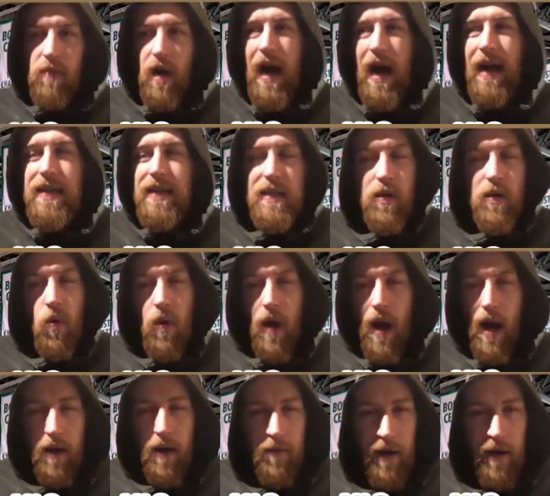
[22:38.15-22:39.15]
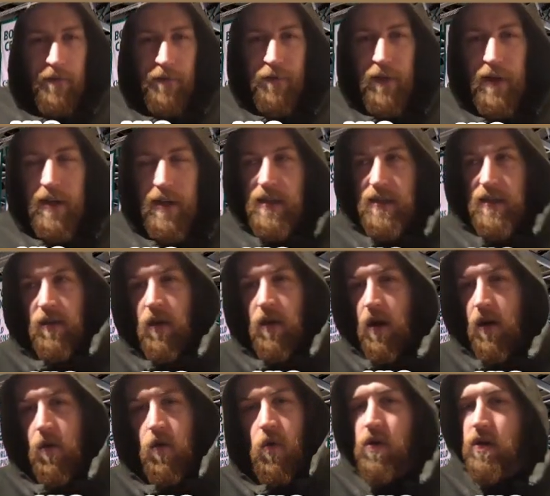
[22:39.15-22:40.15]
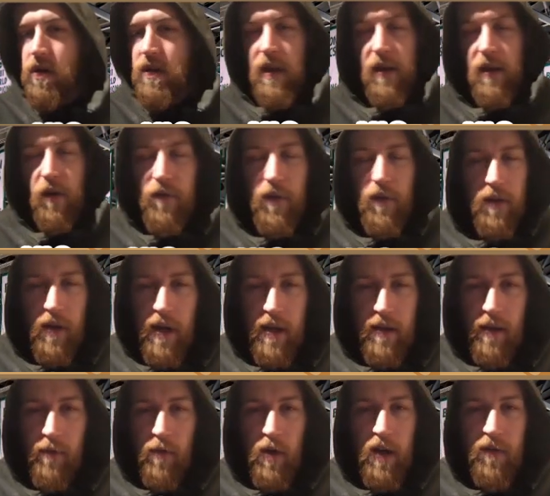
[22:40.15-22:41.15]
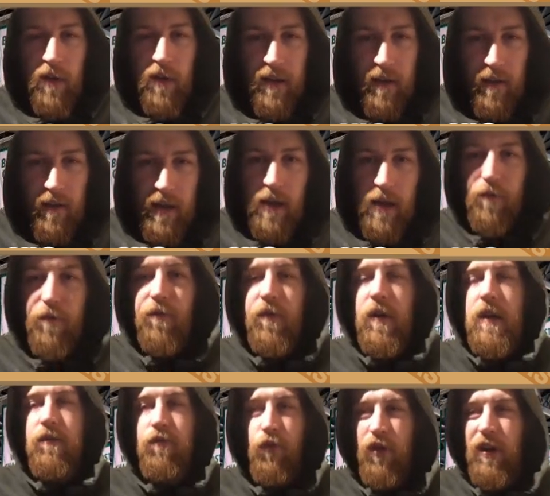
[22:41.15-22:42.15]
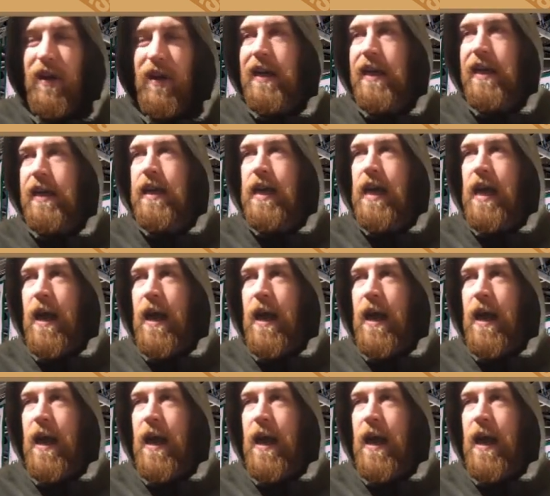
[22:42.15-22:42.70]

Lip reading: I still kind of have Philly as a dark horse because I don't think the Nets have anything to give, really.